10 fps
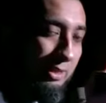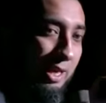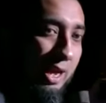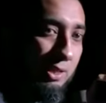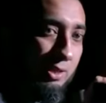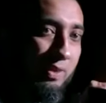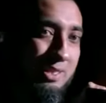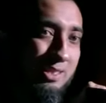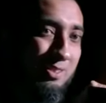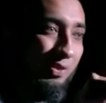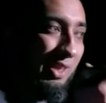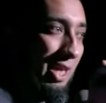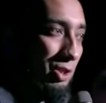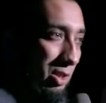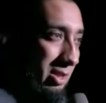And the act of
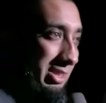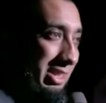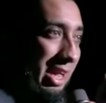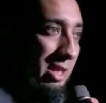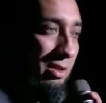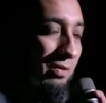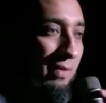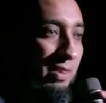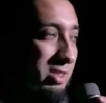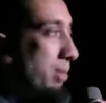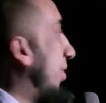identification is the act of giving